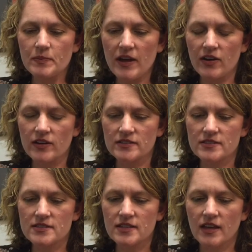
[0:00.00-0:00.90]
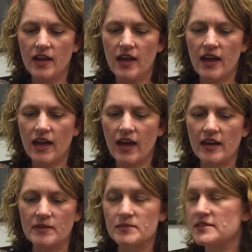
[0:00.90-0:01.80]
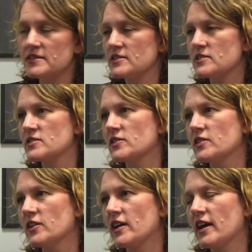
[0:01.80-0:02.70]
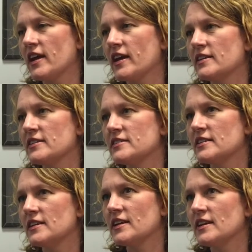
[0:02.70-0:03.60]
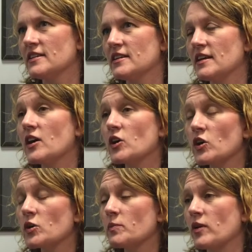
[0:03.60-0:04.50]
parents, Adam's sister, and his, her